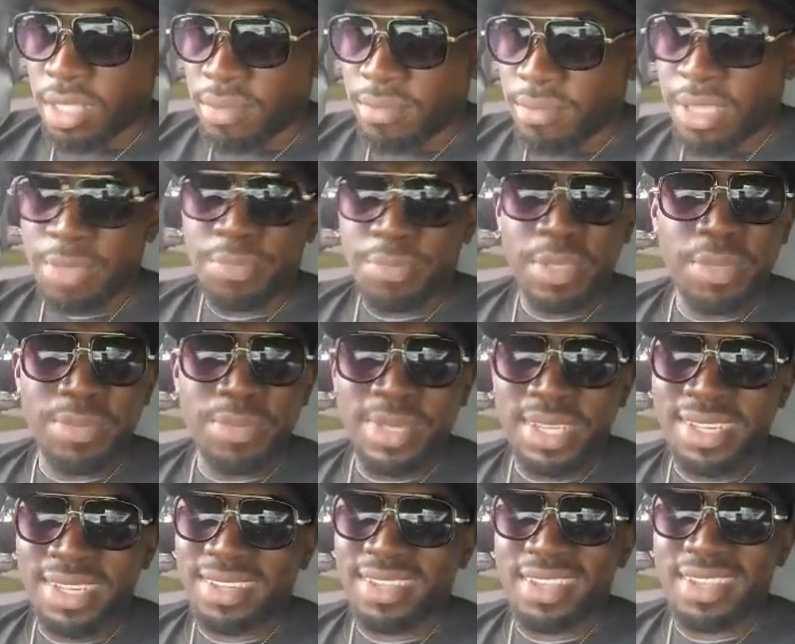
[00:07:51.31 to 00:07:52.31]
Cause they
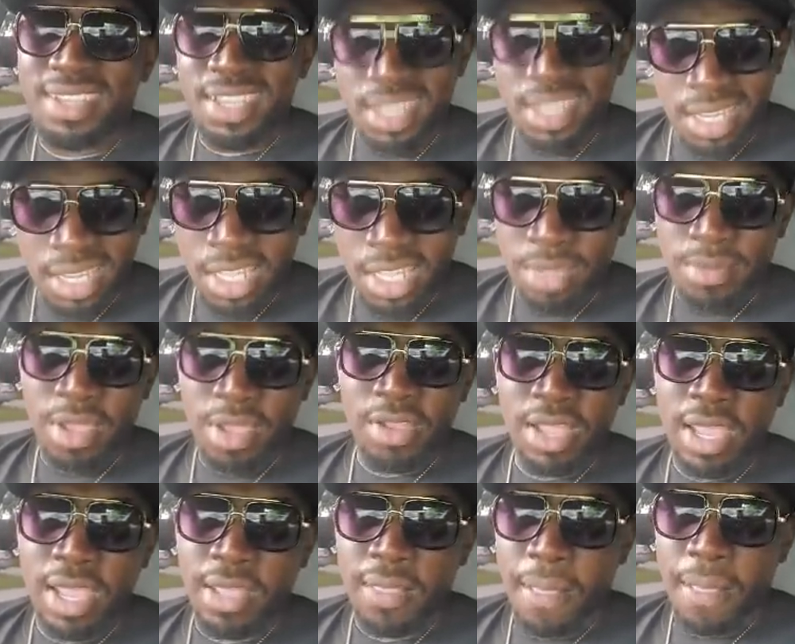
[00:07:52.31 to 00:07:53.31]
infect my
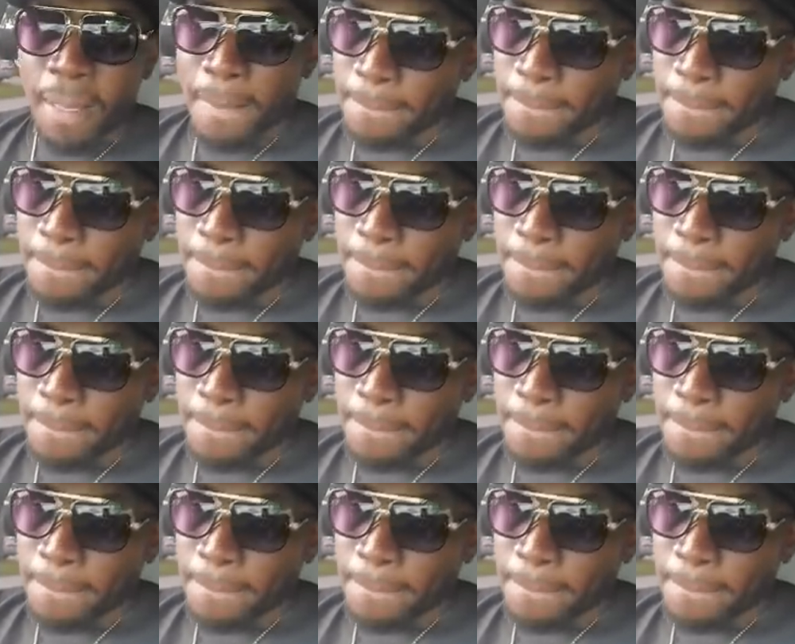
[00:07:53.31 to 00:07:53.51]
space.